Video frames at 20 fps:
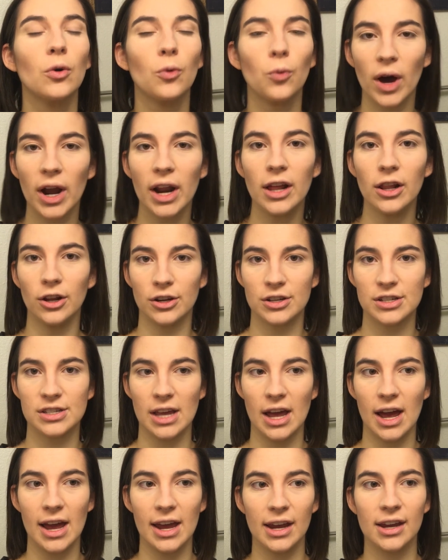what it
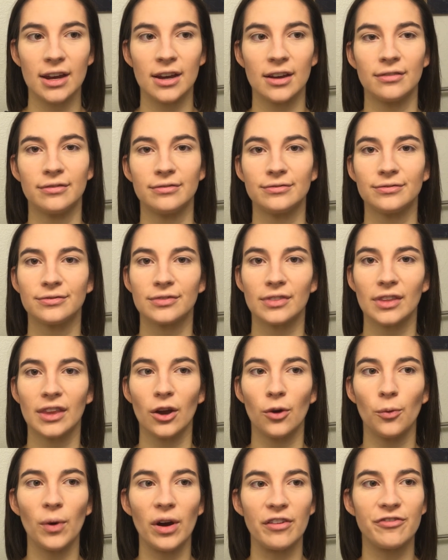looks like
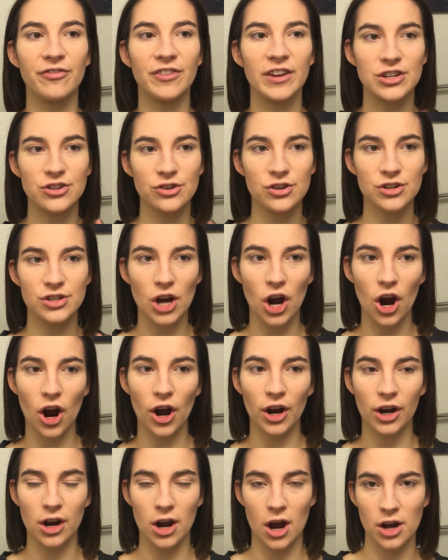when features
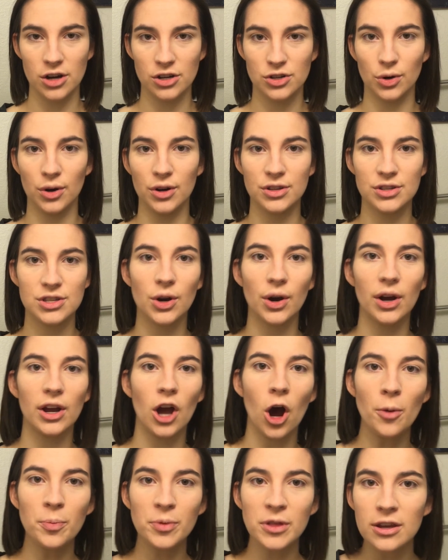are contoured. So
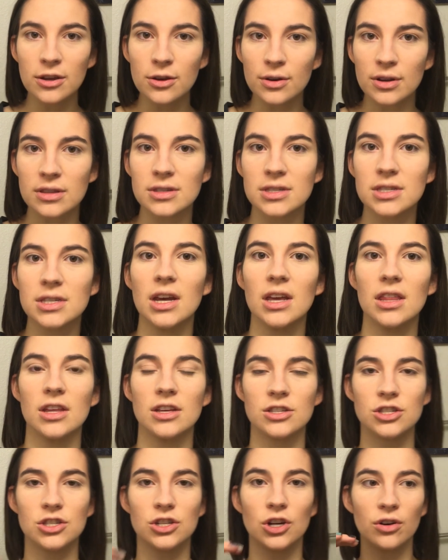I hope that you can see
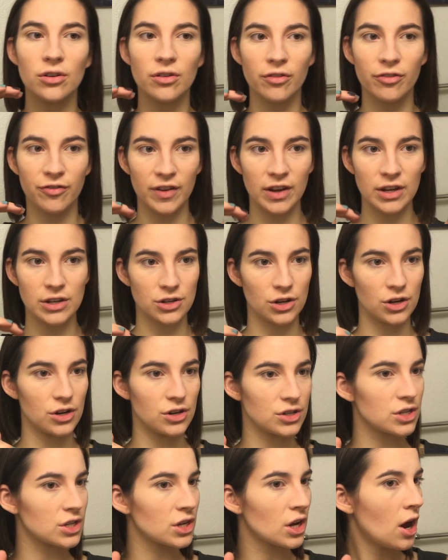that certain
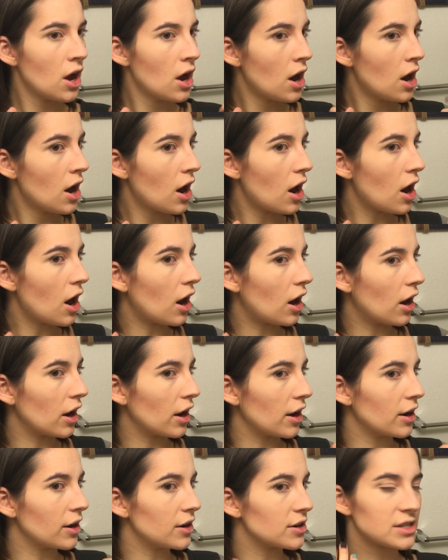features
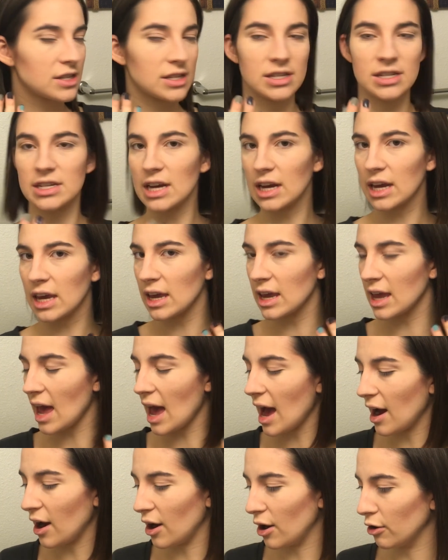are
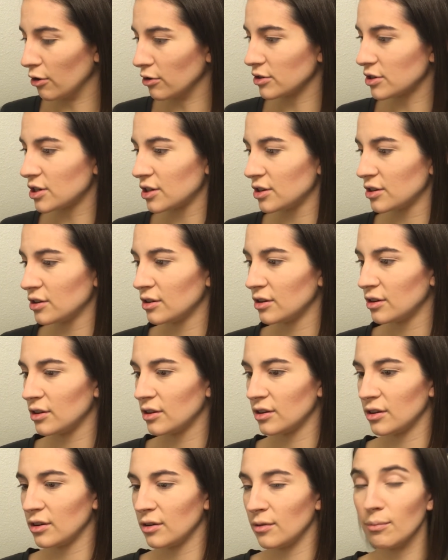sticking out
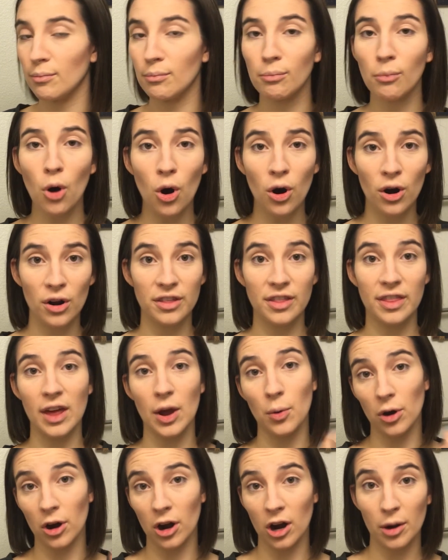more than
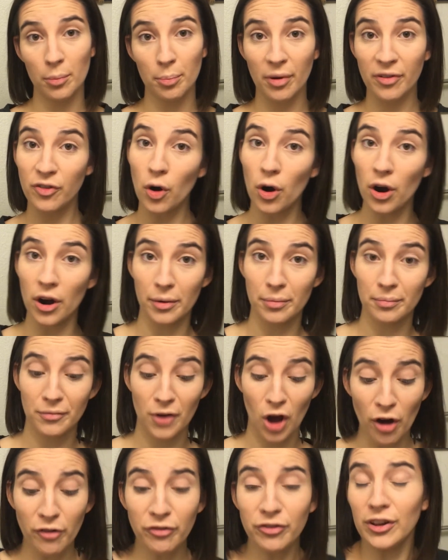they were before.
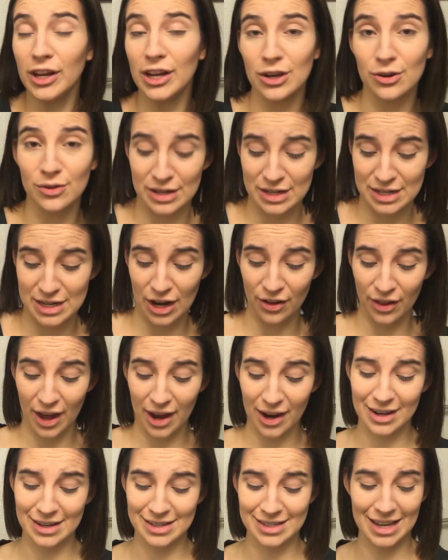Hopefully you can tell
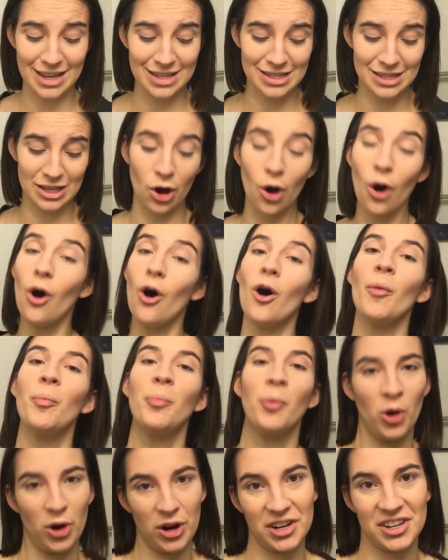that, because that's the whole
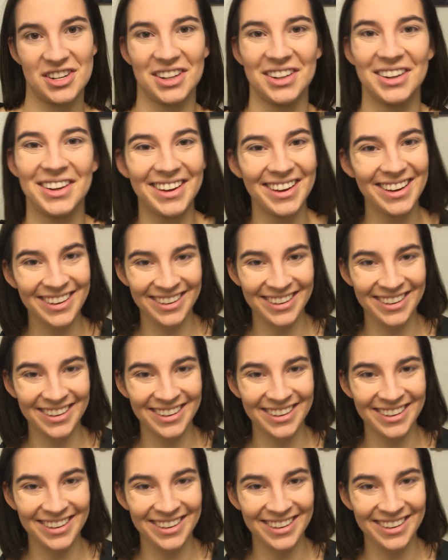point.